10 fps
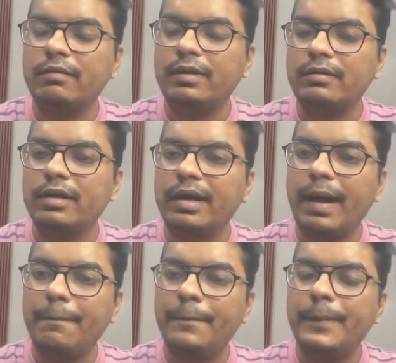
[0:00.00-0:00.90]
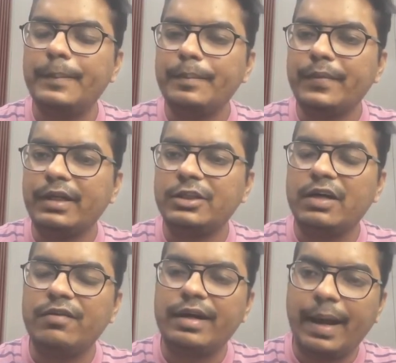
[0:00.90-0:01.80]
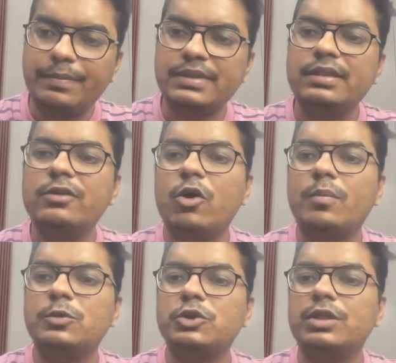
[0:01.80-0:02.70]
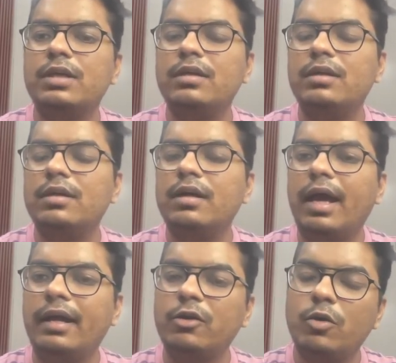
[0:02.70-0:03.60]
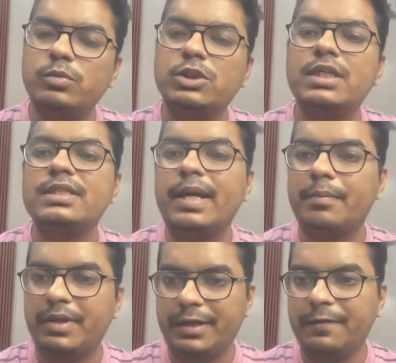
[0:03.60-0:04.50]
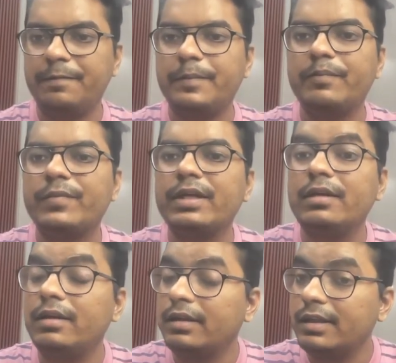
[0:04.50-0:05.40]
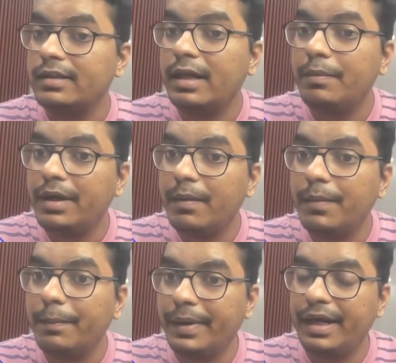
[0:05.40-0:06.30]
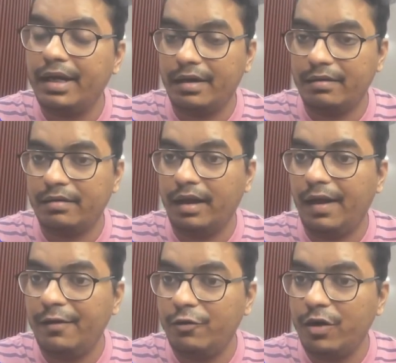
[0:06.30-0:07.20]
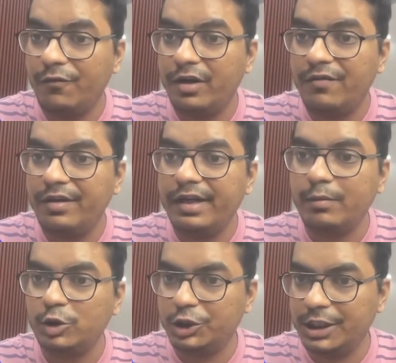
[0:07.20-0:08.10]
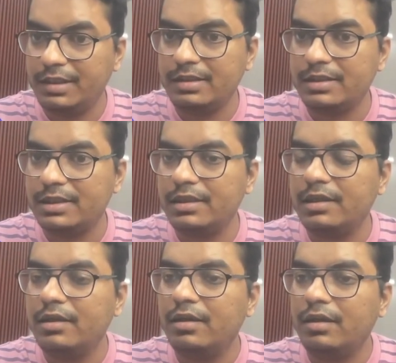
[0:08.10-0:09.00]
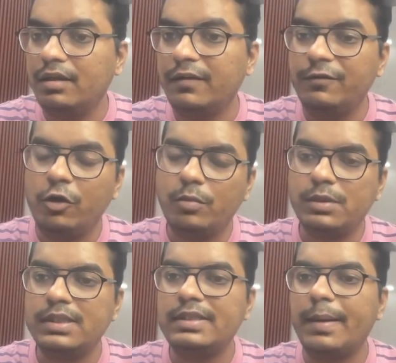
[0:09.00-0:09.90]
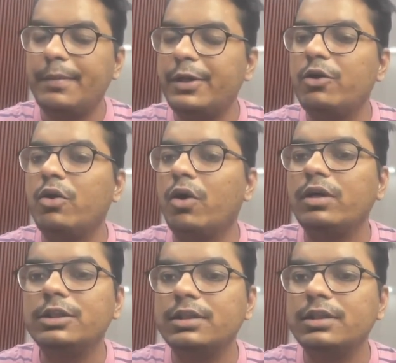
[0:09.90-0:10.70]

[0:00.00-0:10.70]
the Java wraps it in the optional and the optional is empty. This can become a pain. You have to every time check this if the option is empty or not.